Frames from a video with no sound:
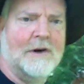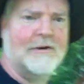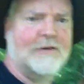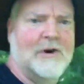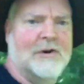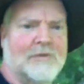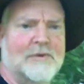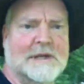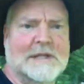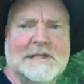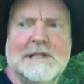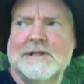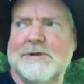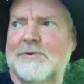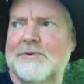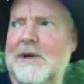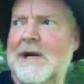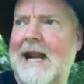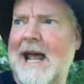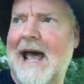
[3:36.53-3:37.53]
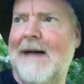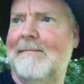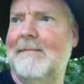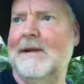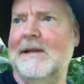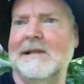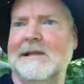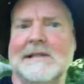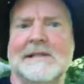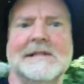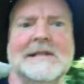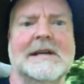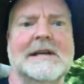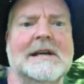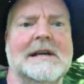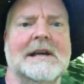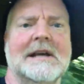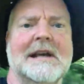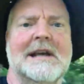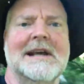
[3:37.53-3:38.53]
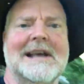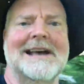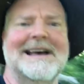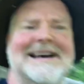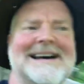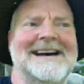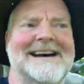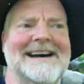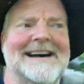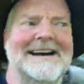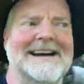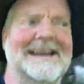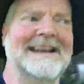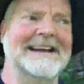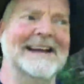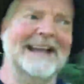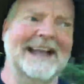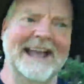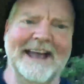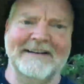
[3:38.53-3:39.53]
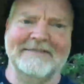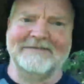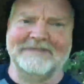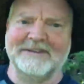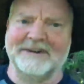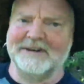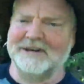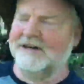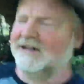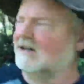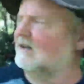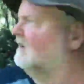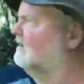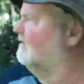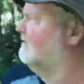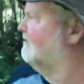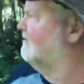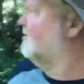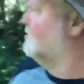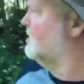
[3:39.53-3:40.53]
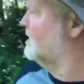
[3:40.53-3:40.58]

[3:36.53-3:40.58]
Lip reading: This is what happens after 40